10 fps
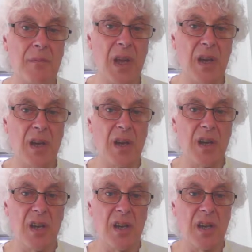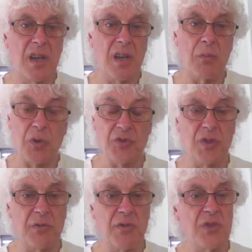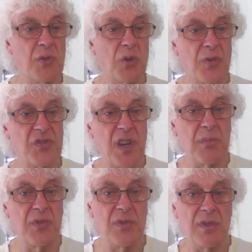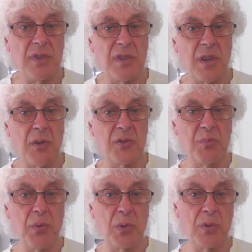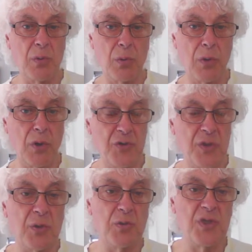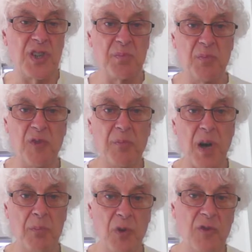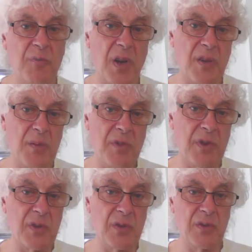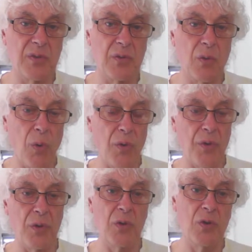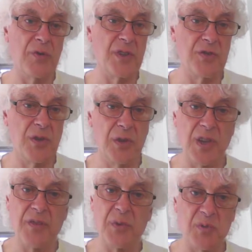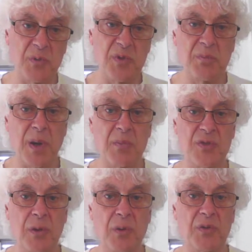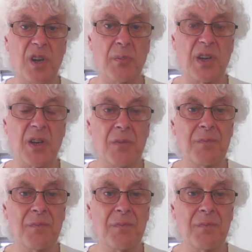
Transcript: It wasn't an original concept. There was a book called Logical Chess Move by Move by the American author Irving Chernev, which was published a long time ago.